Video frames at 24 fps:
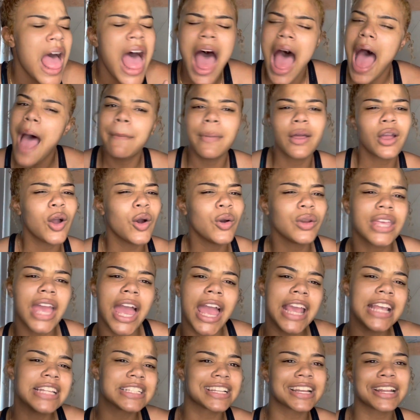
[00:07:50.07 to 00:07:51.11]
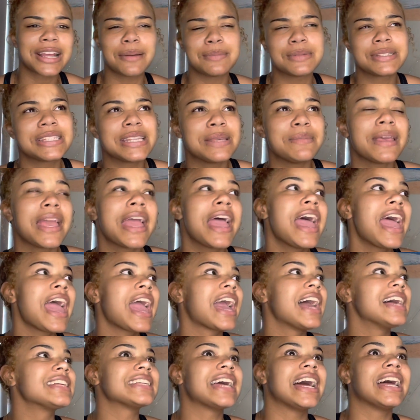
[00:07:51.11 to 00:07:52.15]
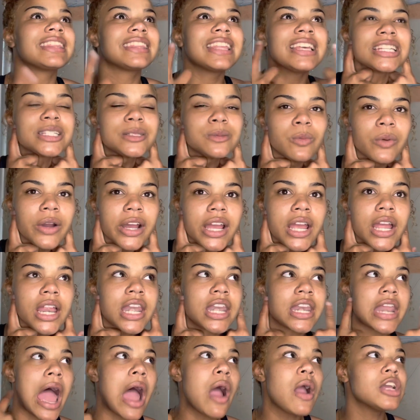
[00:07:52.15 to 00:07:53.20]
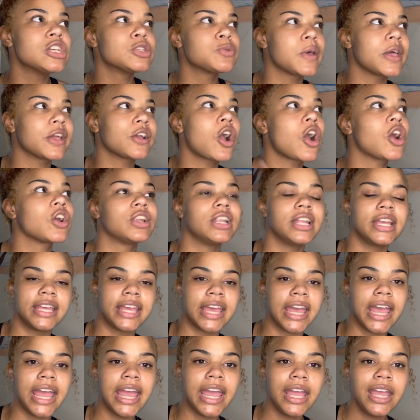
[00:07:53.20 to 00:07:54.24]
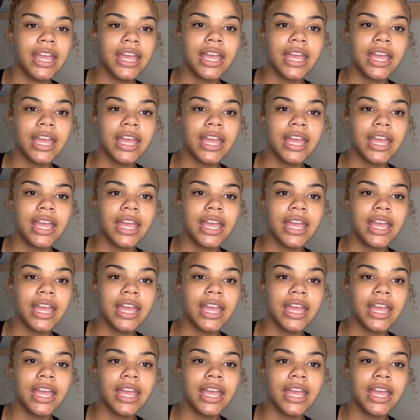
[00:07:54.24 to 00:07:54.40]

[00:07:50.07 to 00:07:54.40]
I'm like, oh, yeah, he's going to come see me. Because at this point, now he's playing hard to get.